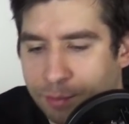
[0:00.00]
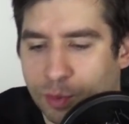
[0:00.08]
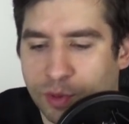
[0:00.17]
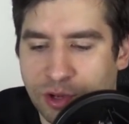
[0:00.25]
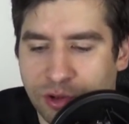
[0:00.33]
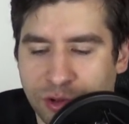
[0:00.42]

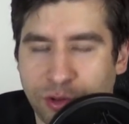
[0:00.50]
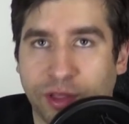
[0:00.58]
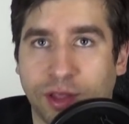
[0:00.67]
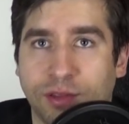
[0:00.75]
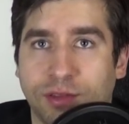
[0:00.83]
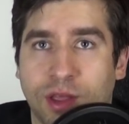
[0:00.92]
But when you do
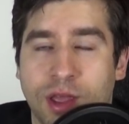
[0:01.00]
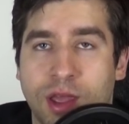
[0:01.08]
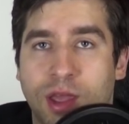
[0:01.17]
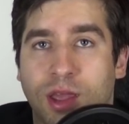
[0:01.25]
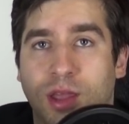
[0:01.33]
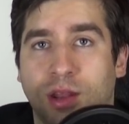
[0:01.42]
things
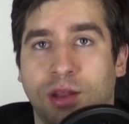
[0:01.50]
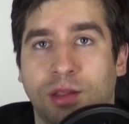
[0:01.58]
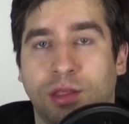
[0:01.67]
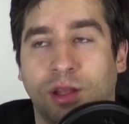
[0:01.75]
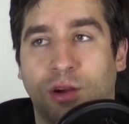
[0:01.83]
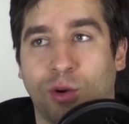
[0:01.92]

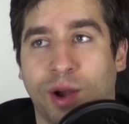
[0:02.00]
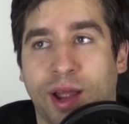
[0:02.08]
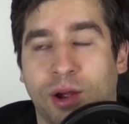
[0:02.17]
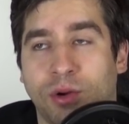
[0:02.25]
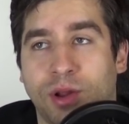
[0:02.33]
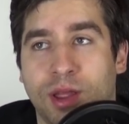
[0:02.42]
in the
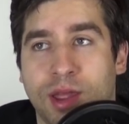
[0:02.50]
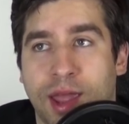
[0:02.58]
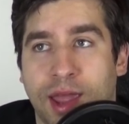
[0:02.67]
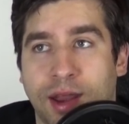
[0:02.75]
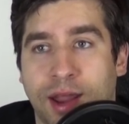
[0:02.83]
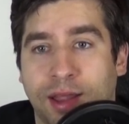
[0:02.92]
crowd
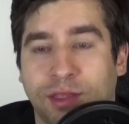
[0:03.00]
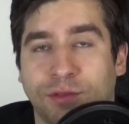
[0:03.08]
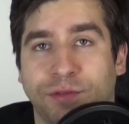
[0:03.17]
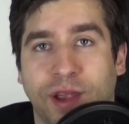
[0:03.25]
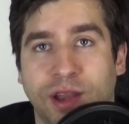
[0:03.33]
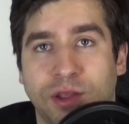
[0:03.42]
and at
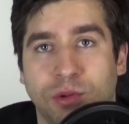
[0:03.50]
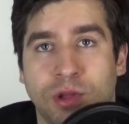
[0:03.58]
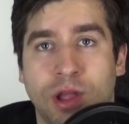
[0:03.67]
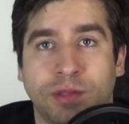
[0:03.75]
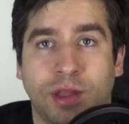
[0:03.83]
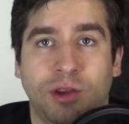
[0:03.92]
the venue,
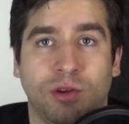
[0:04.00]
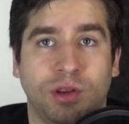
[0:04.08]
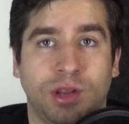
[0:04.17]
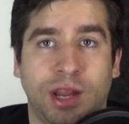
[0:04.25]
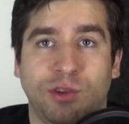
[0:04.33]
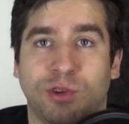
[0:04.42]
then you're
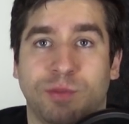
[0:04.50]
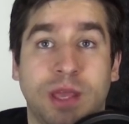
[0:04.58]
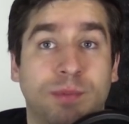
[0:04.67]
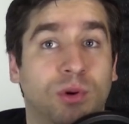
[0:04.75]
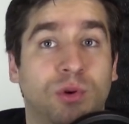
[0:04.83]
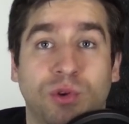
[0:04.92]
endangering
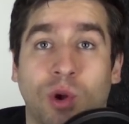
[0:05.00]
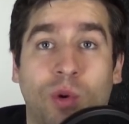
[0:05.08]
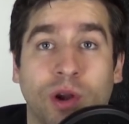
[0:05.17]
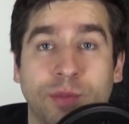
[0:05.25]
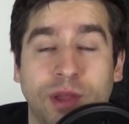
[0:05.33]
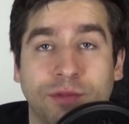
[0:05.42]
people who don't
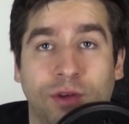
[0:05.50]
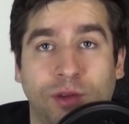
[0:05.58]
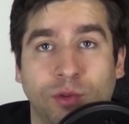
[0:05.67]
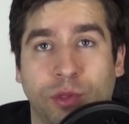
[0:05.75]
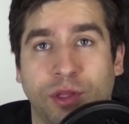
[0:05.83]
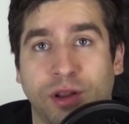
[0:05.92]
want to be
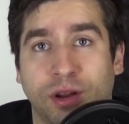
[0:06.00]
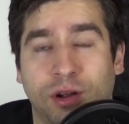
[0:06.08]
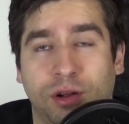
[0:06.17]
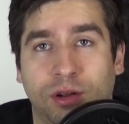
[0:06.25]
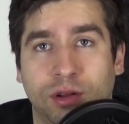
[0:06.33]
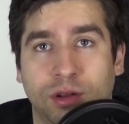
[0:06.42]
involved with it at
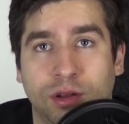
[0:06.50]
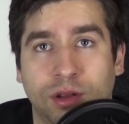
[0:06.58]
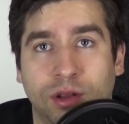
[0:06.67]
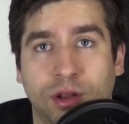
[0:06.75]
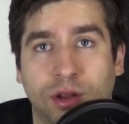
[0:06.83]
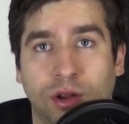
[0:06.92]
all.
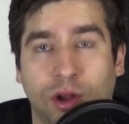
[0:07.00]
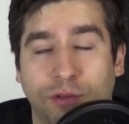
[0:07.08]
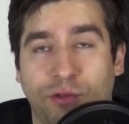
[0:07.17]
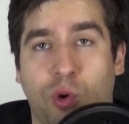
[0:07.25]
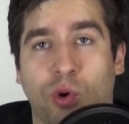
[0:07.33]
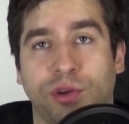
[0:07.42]

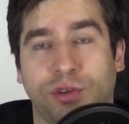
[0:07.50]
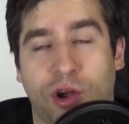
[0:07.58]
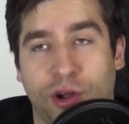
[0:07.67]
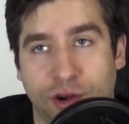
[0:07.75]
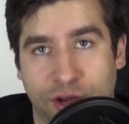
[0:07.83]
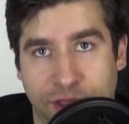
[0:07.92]
Of course
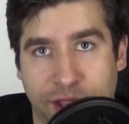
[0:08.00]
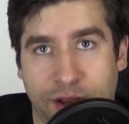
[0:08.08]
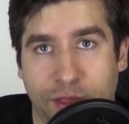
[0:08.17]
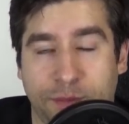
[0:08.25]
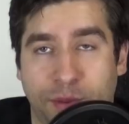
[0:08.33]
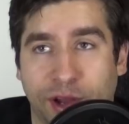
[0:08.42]
Conor did that
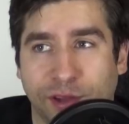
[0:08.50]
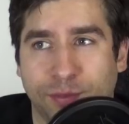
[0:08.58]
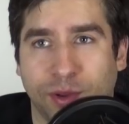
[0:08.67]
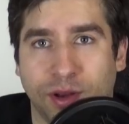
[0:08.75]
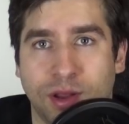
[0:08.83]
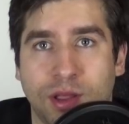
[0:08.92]
on the bus,
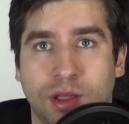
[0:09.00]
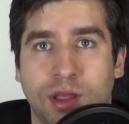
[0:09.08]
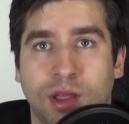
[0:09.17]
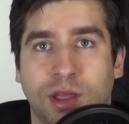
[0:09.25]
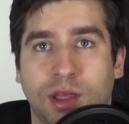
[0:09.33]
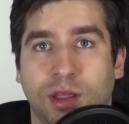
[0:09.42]
but
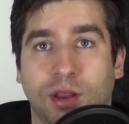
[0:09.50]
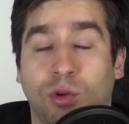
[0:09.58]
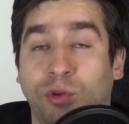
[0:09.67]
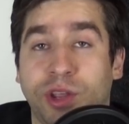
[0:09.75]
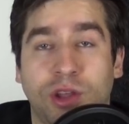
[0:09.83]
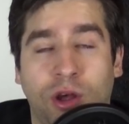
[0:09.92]

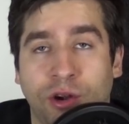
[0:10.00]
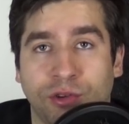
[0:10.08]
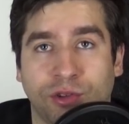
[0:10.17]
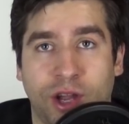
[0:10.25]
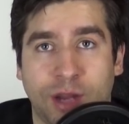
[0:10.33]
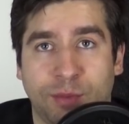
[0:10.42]
only
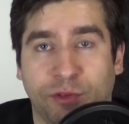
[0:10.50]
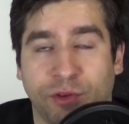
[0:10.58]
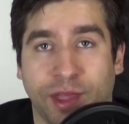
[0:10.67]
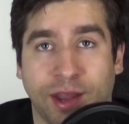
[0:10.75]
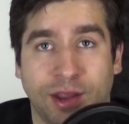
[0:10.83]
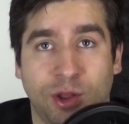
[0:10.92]
Conor's liable
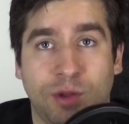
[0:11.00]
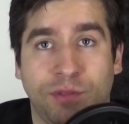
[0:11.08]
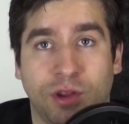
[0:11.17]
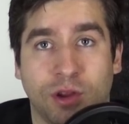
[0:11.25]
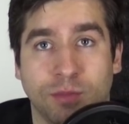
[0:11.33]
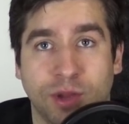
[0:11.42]
for that. Now you have
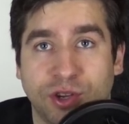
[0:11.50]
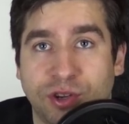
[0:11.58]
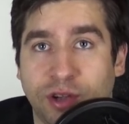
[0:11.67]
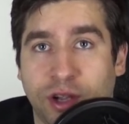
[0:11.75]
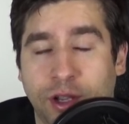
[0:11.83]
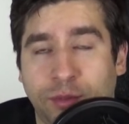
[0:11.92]
the
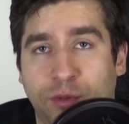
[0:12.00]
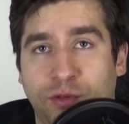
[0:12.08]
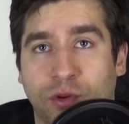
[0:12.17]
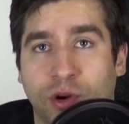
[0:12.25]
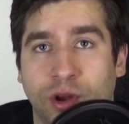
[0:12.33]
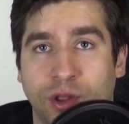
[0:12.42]
commission liable
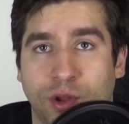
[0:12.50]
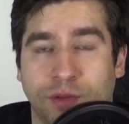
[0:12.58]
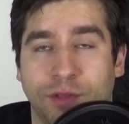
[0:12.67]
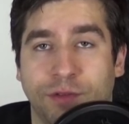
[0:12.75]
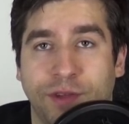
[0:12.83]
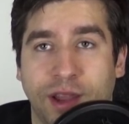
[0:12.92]
for it, you
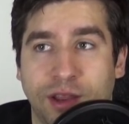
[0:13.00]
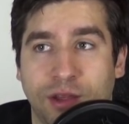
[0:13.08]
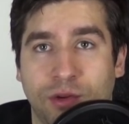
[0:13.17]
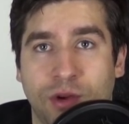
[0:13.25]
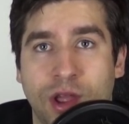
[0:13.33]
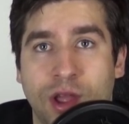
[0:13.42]
have the
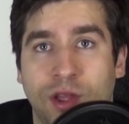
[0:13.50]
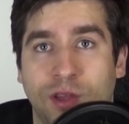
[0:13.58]
venue,